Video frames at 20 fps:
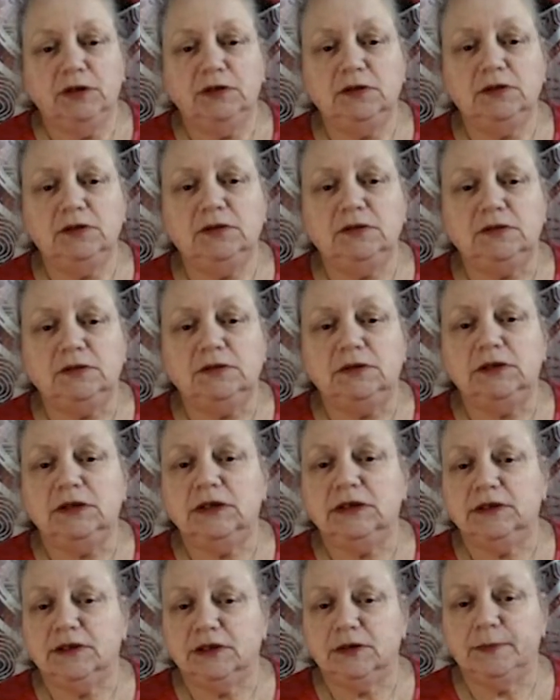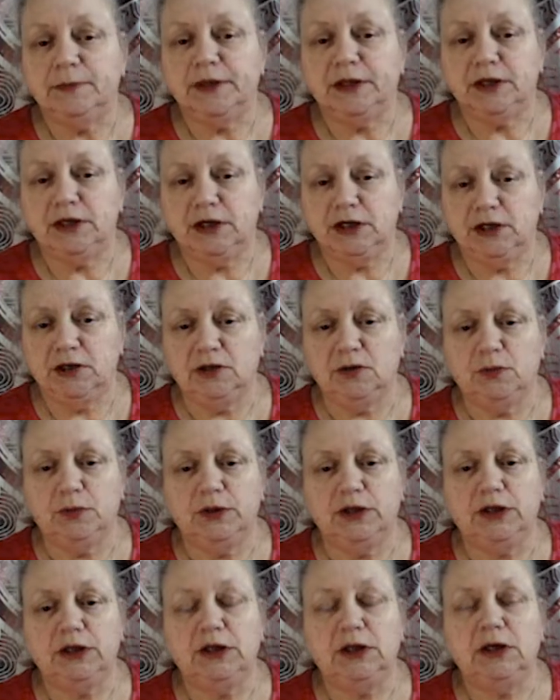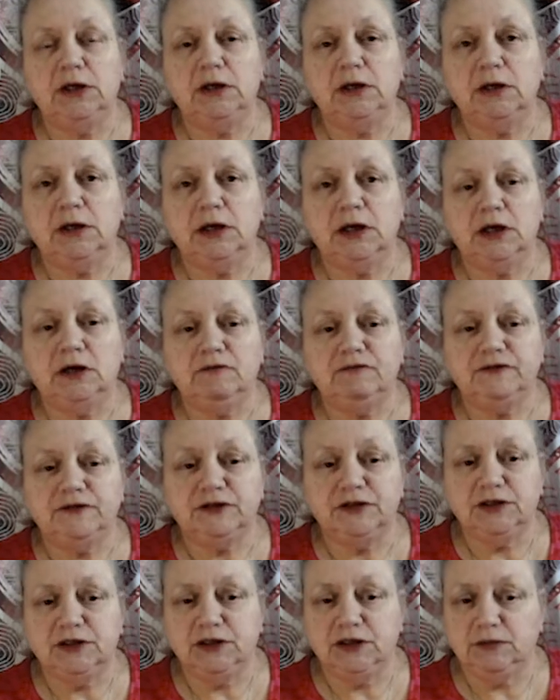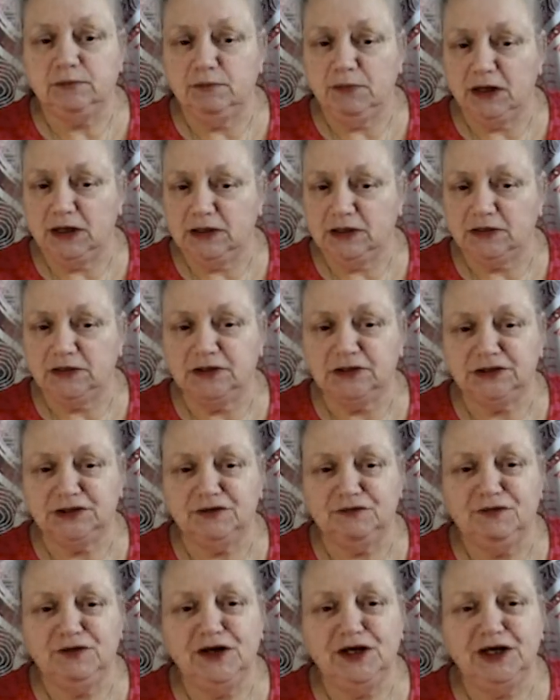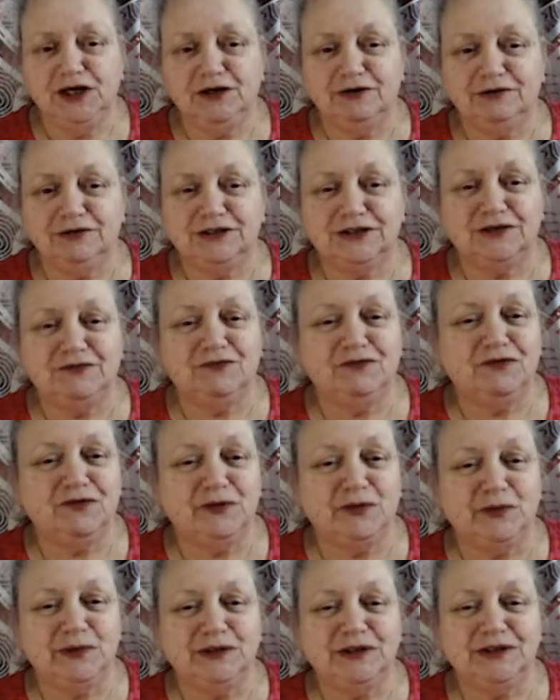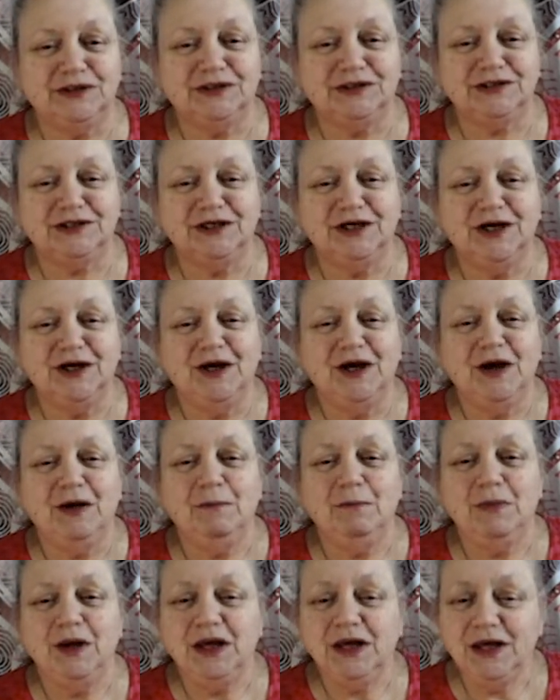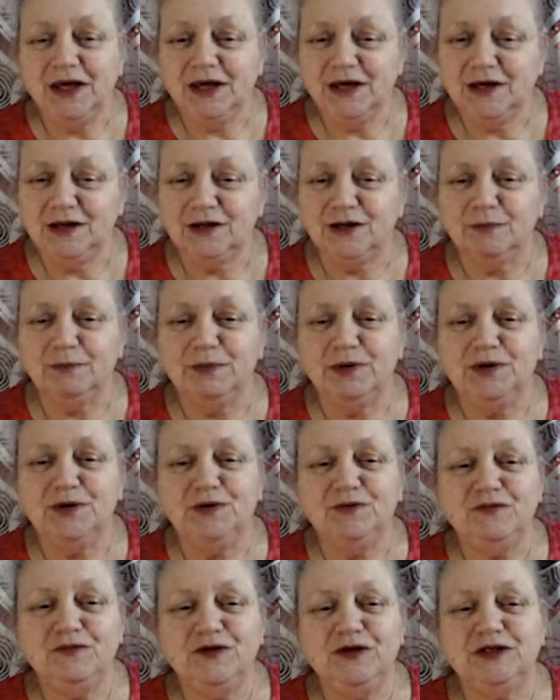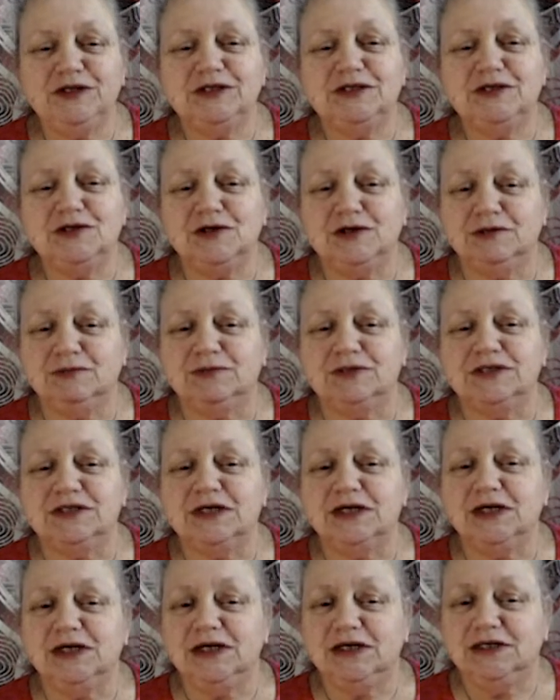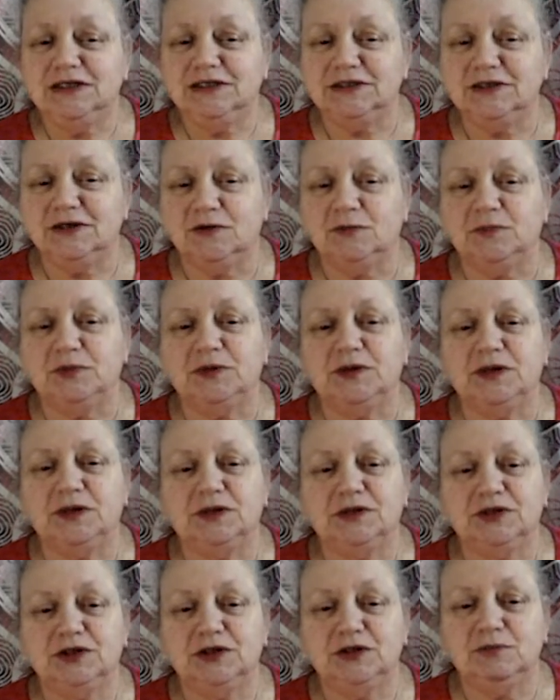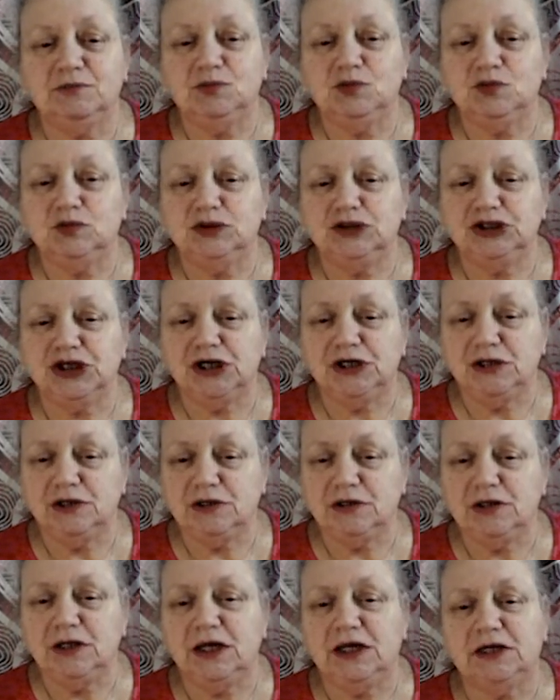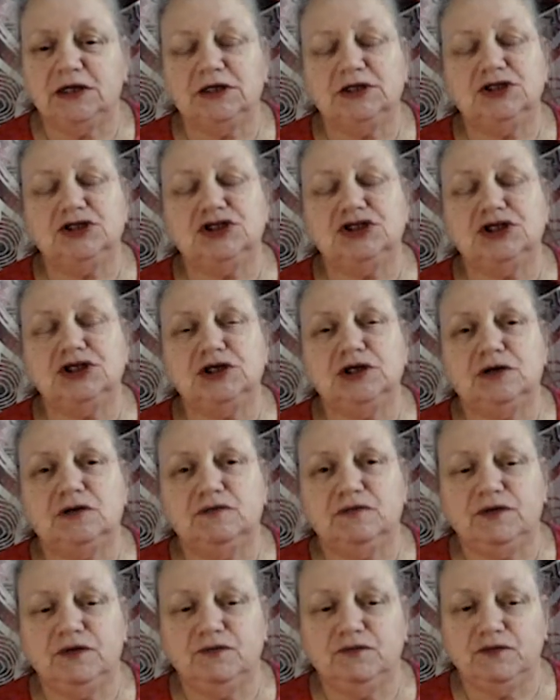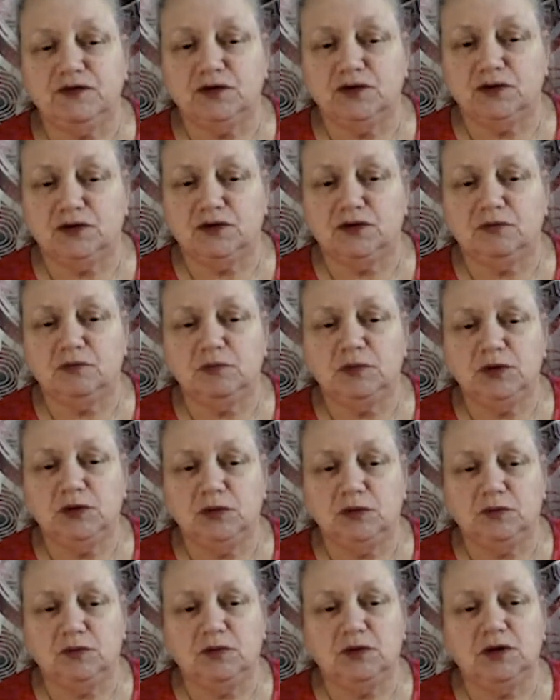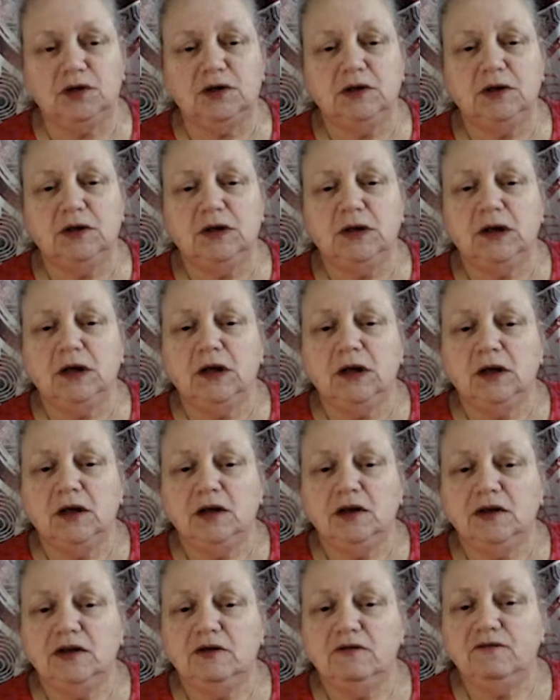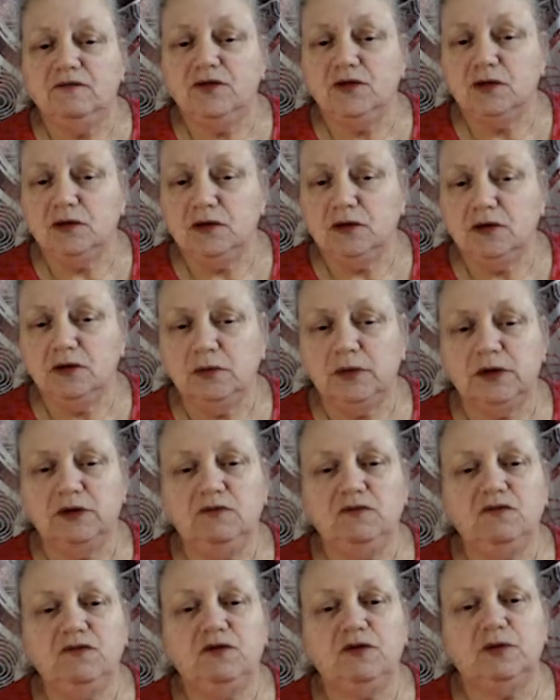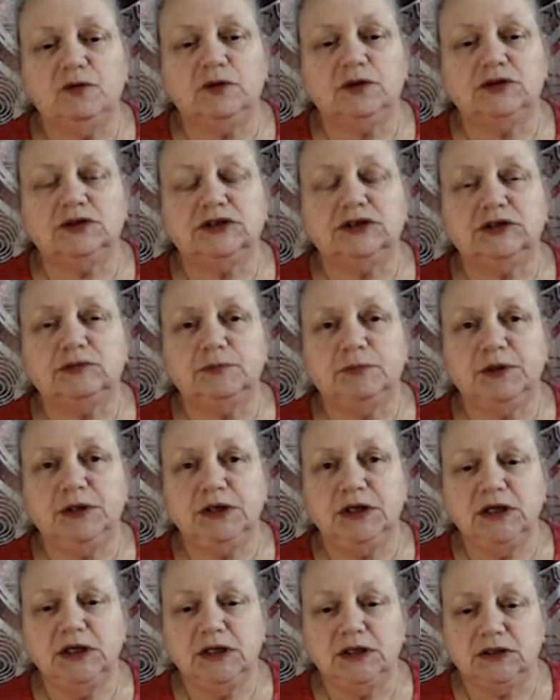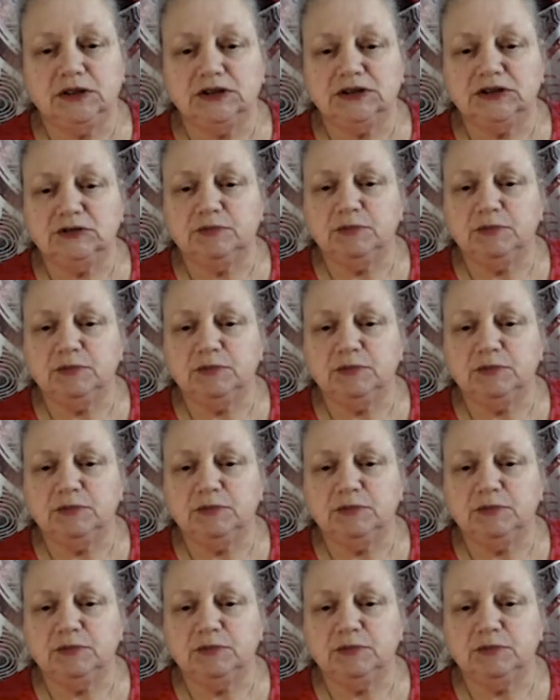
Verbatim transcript: at the beginning of the week after the madness of Leo's influence, making it the perfect time to ease up under the more gentle energy of the Virgo moon the Virgo influence begins by